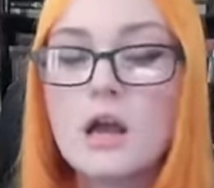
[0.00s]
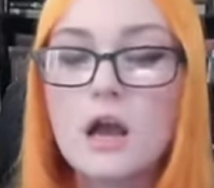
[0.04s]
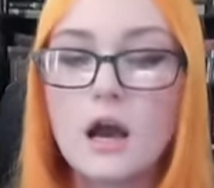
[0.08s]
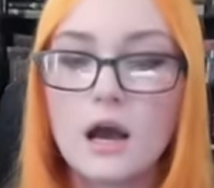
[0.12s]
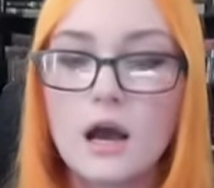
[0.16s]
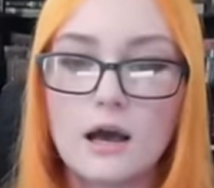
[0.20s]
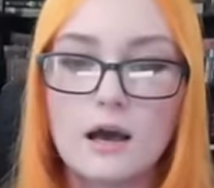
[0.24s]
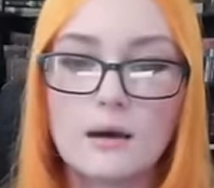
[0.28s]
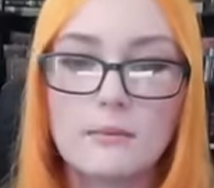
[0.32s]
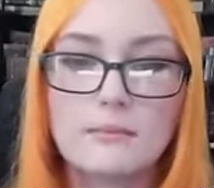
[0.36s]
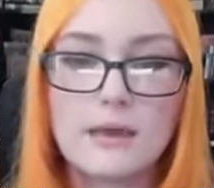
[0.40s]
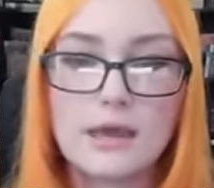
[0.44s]

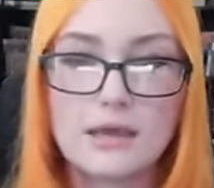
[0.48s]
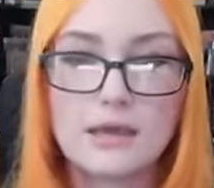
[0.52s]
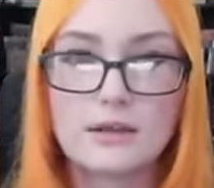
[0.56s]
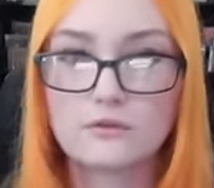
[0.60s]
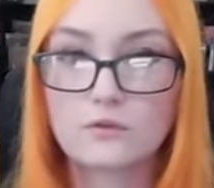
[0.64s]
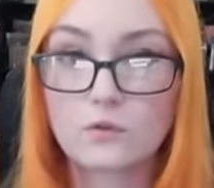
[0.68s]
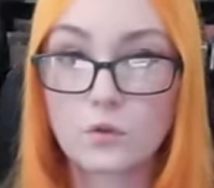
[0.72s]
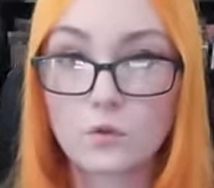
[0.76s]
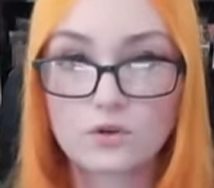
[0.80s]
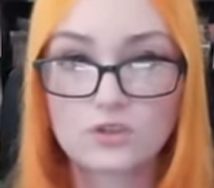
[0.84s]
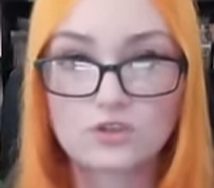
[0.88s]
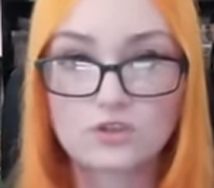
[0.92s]
Um, and,
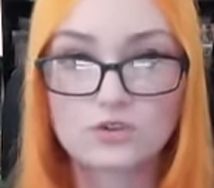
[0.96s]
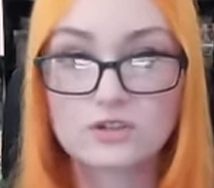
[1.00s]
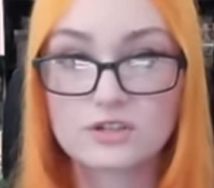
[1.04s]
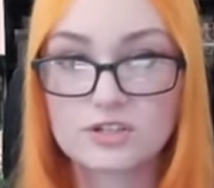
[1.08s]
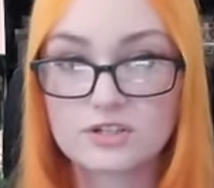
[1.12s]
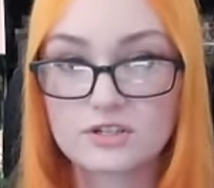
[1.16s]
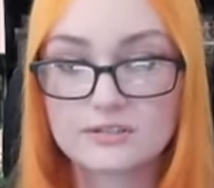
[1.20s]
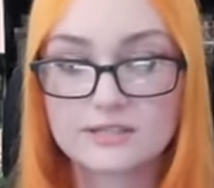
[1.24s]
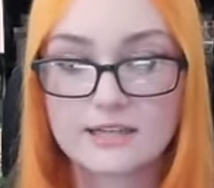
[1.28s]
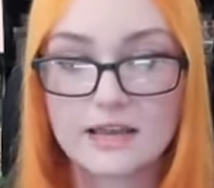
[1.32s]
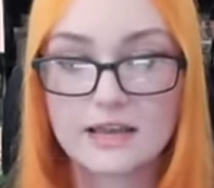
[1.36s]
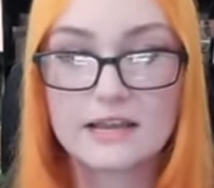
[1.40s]
of course,
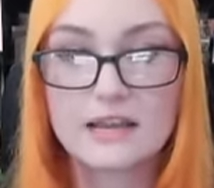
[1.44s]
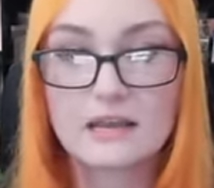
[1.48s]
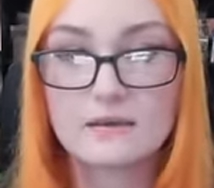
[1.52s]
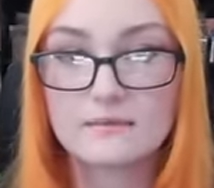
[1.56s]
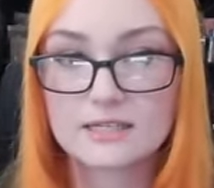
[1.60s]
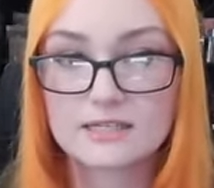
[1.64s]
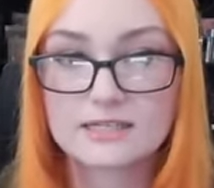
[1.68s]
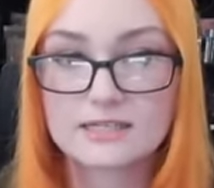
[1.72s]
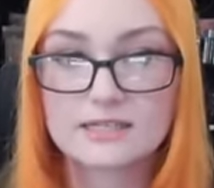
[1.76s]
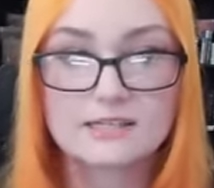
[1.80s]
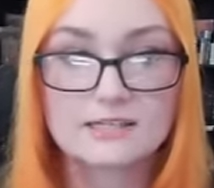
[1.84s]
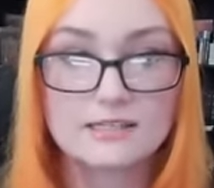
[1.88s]
Crystal
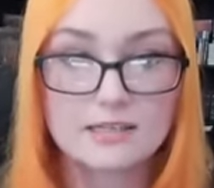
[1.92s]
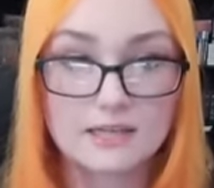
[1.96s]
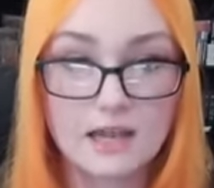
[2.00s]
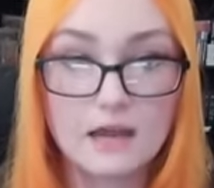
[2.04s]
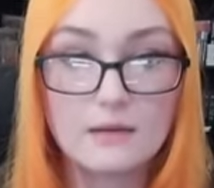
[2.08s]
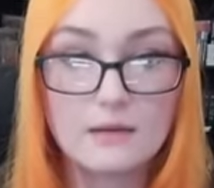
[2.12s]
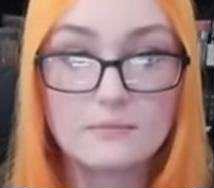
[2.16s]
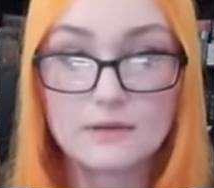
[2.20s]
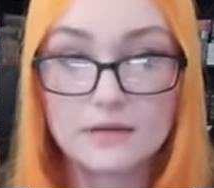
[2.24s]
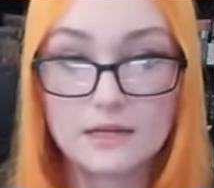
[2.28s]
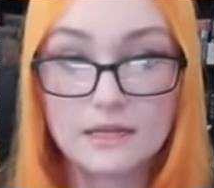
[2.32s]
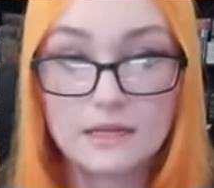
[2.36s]
Dynamics is the
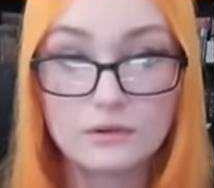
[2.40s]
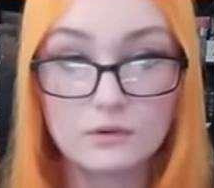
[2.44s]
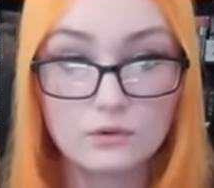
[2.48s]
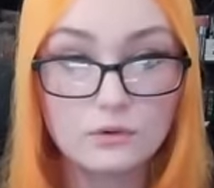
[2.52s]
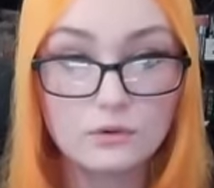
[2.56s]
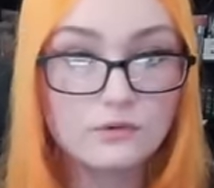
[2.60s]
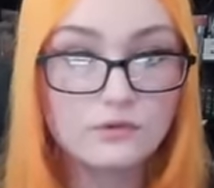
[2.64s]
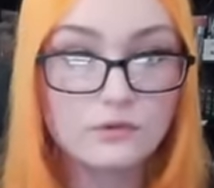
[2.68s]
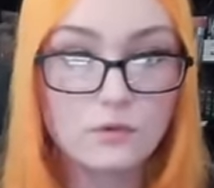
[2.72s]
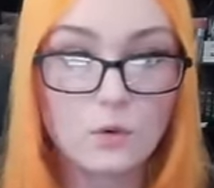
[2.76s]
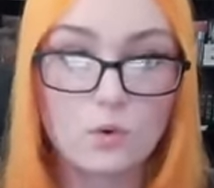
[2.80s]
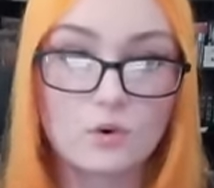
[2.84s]
company who,
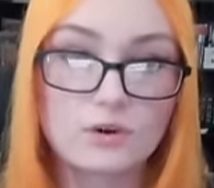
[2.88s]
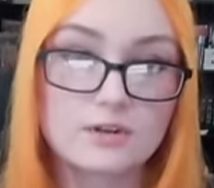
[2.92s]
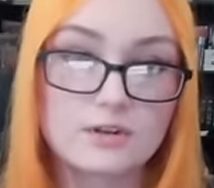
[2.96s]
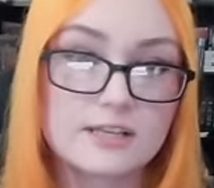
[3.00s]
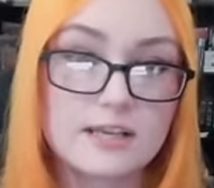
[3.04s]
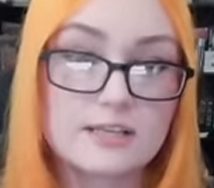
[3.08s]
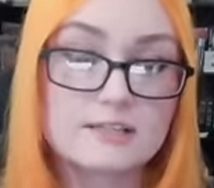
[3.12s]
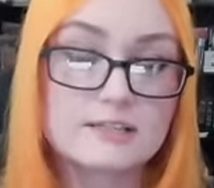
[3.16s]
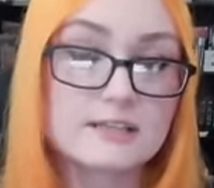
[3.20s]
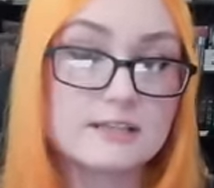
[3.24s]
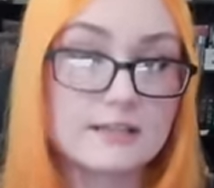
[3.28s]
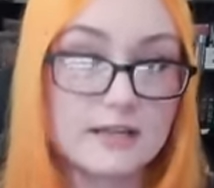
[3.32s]
of course,
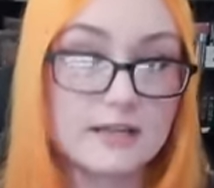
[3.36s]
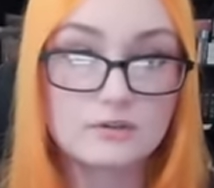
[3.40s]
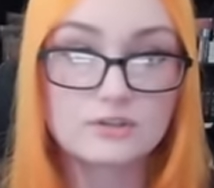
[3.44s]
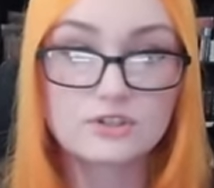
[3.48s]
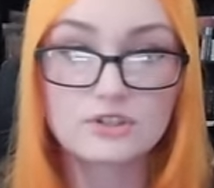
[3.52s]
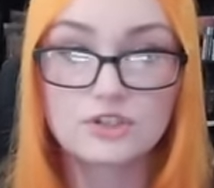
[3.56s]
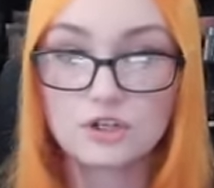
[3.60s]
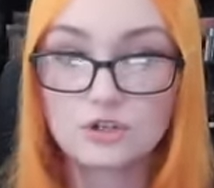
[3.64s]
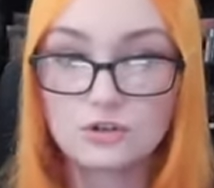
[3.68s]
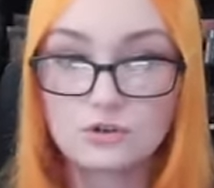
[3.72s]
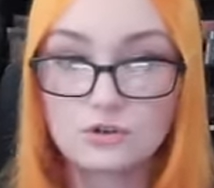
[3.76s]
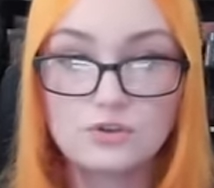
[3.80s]
has
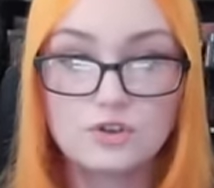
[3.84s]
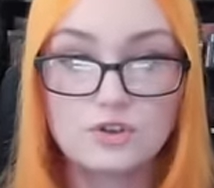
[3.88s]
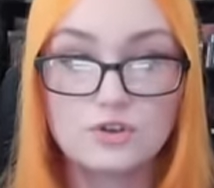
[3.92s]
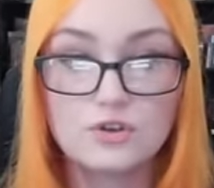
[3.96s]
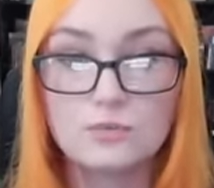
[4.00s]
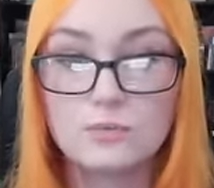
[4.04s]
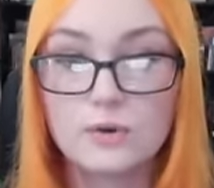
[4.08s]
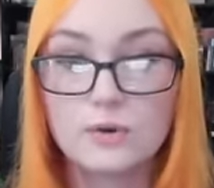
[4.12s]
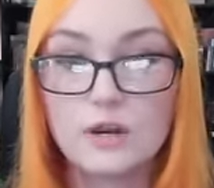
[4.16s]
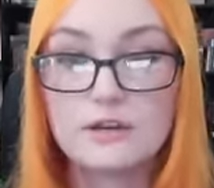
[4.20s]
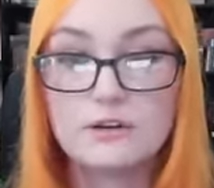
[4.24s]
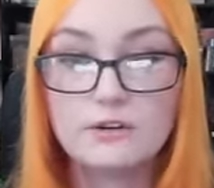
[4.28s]
announced a new
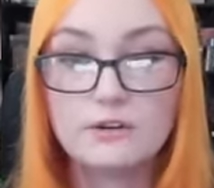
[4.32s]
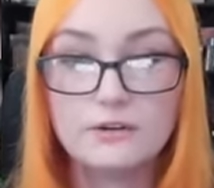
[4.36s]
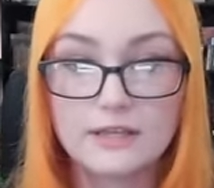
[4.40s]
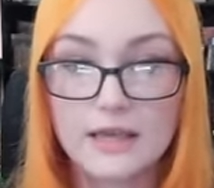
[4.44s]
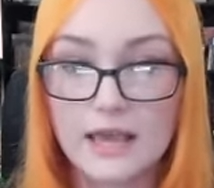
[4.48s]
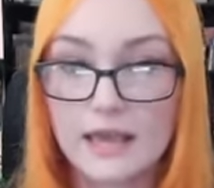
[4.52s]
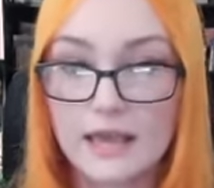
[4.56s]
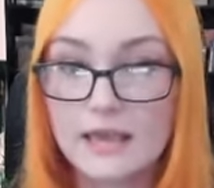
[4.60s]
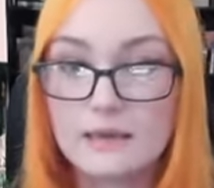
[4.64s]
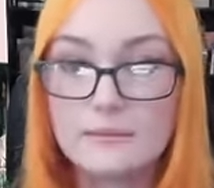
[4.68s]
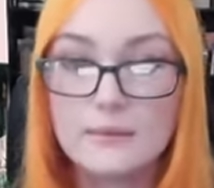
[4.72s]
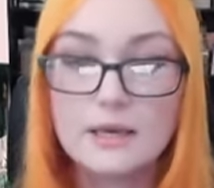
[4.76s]
Tomb Raider
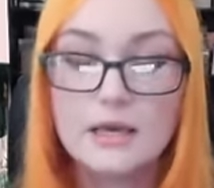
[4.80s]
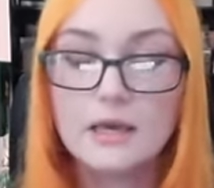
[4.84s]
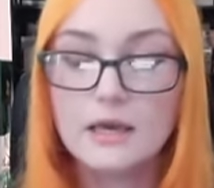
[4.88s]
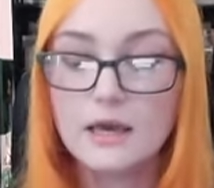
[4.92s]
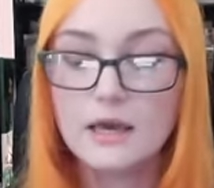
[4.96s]
game.